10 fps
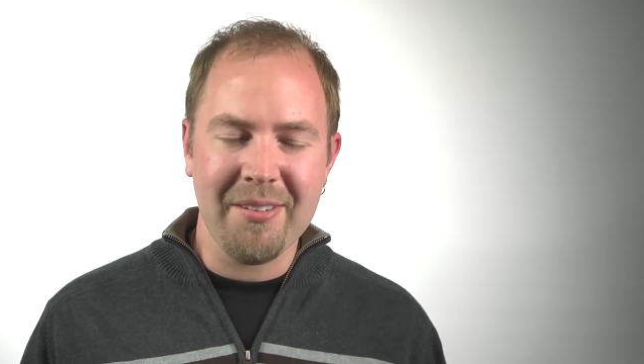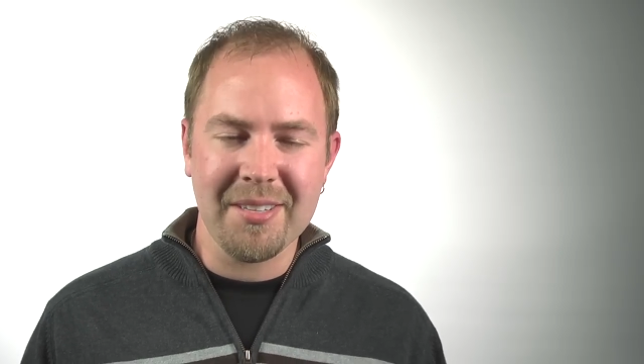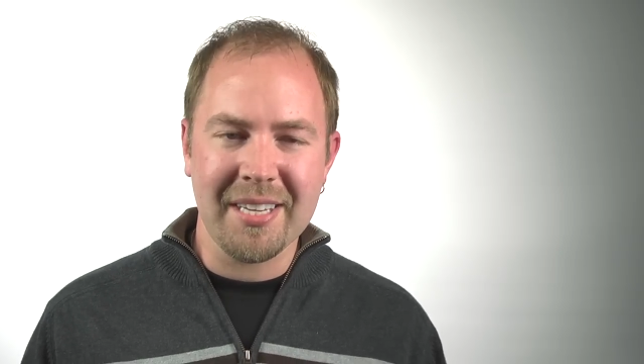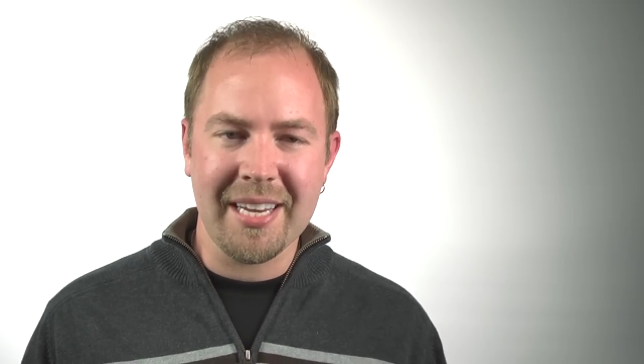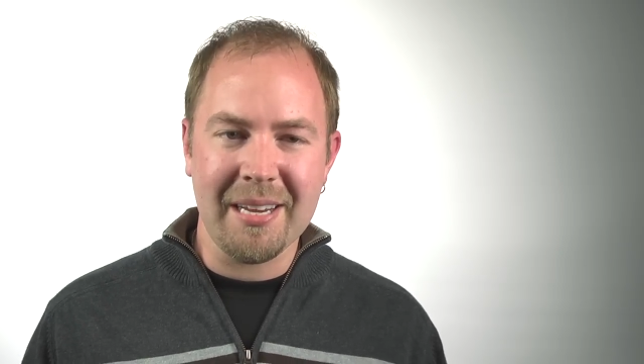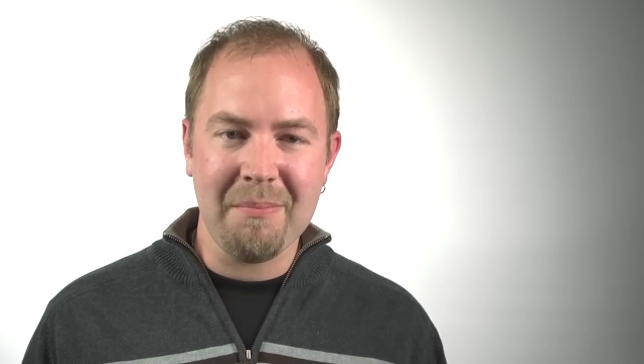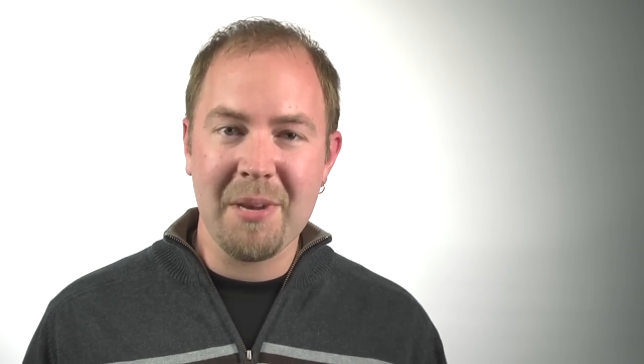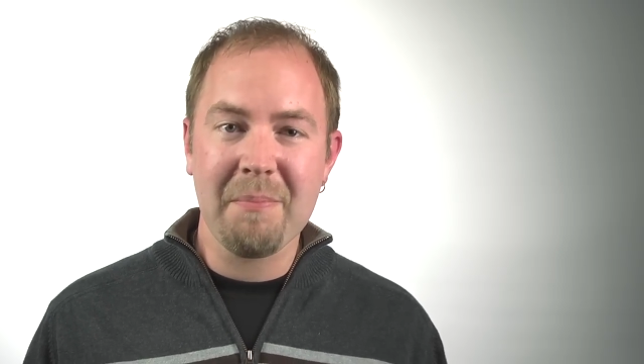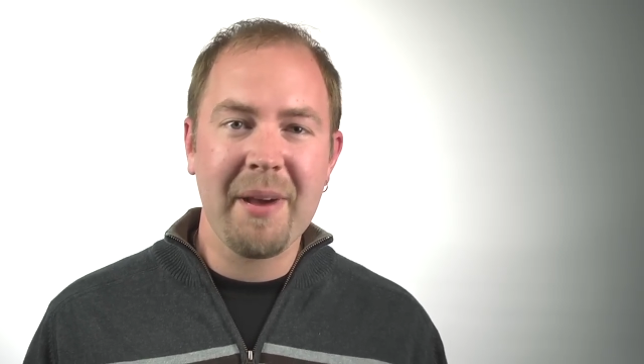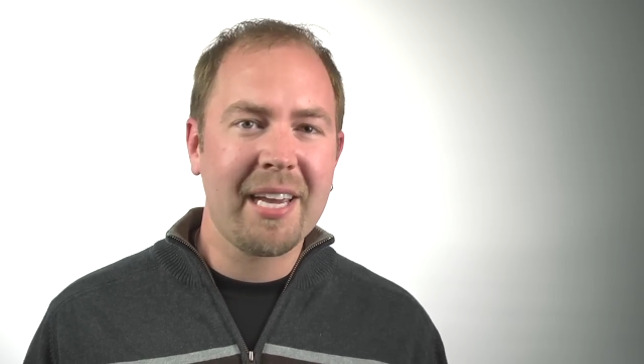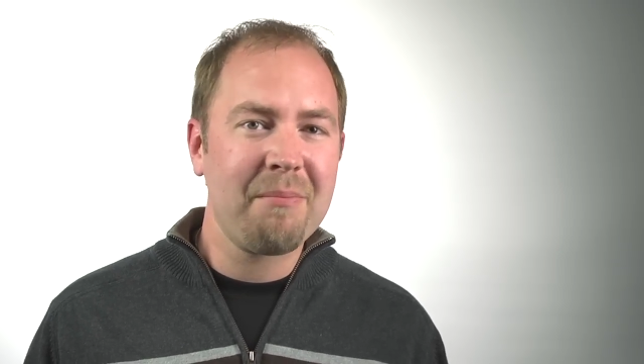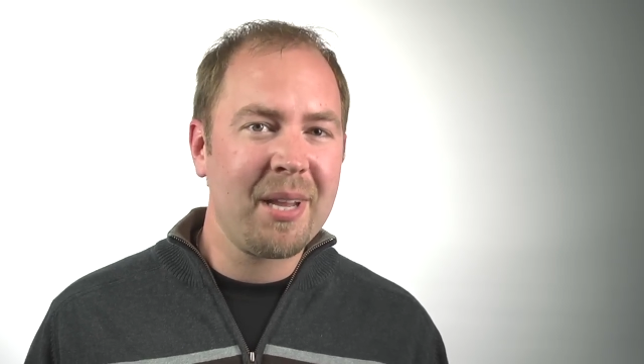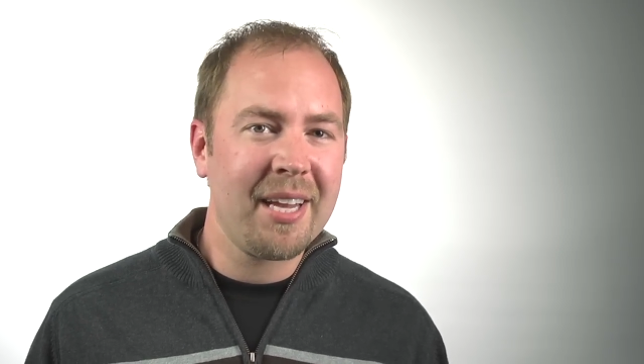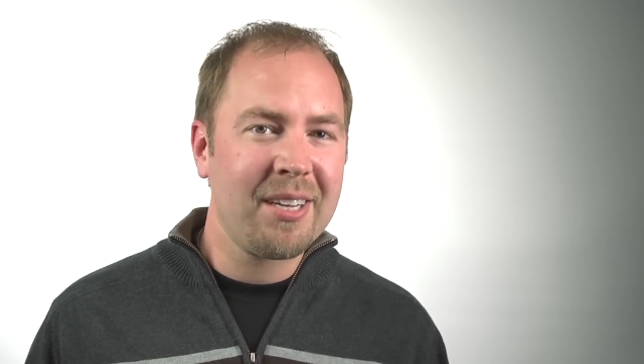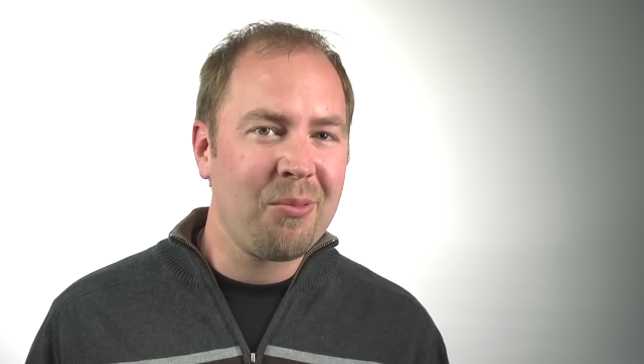There's a meatpacking
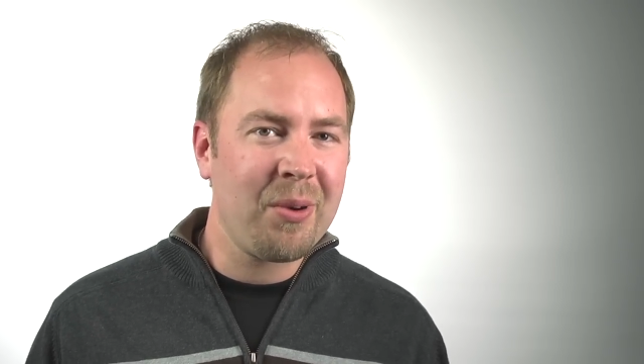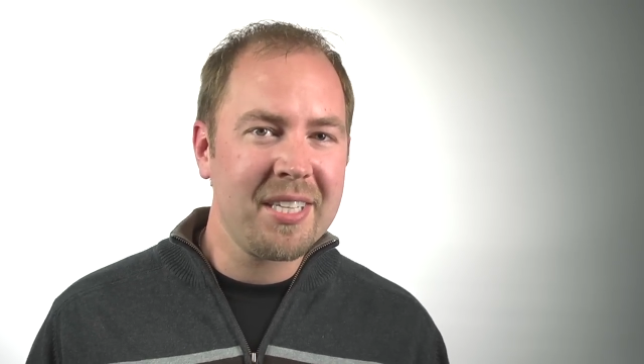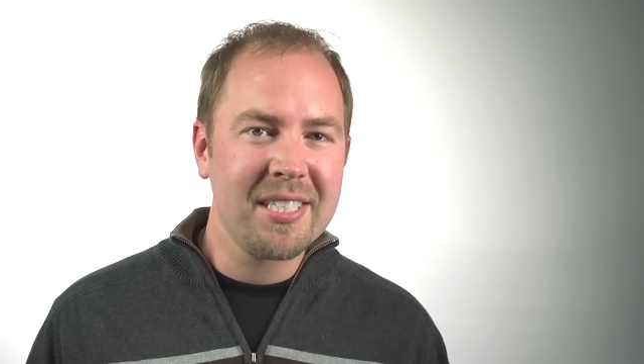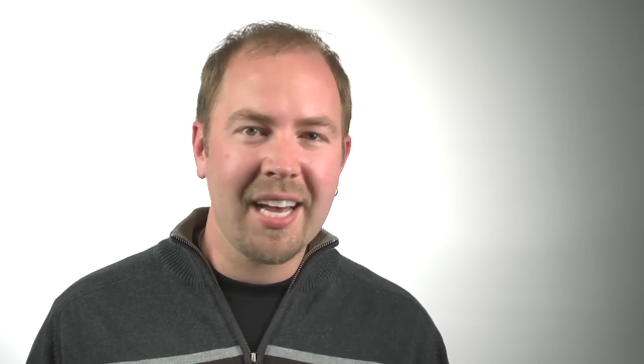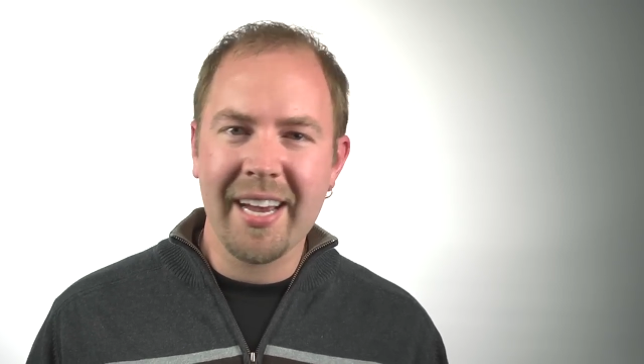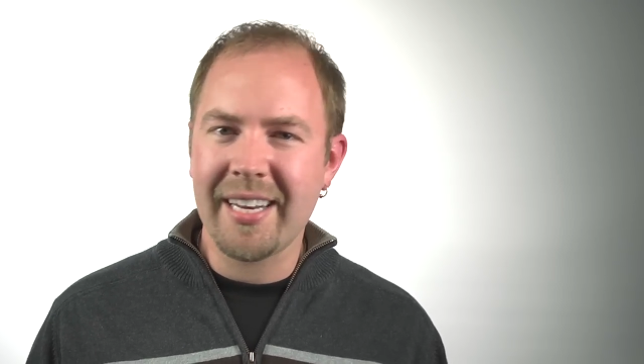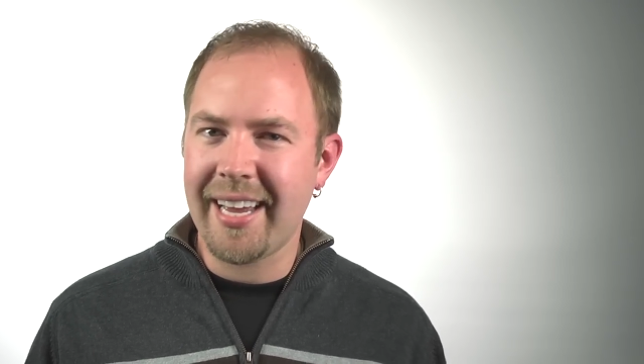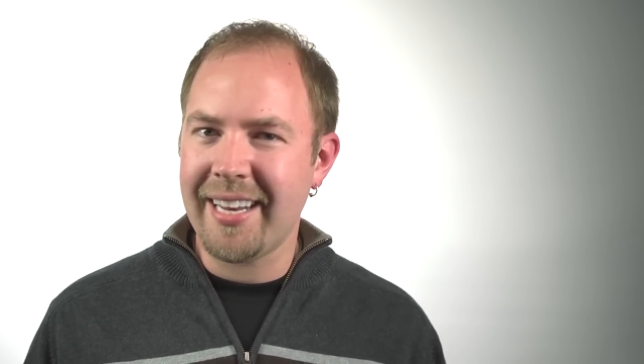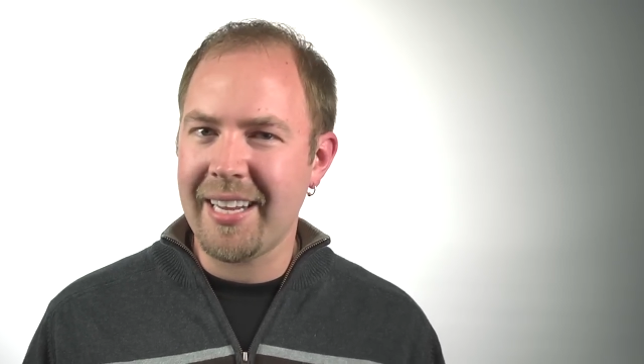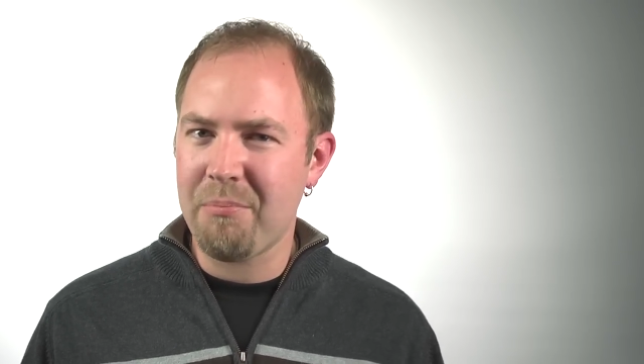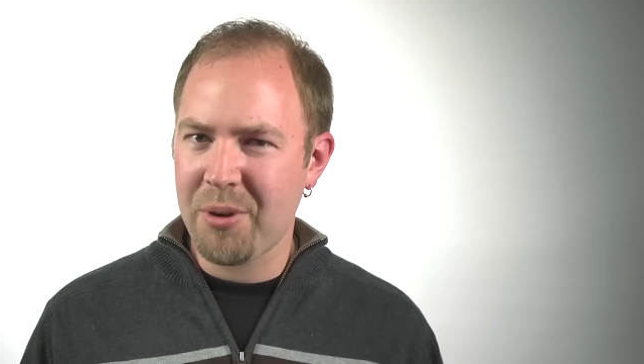plant on one side and a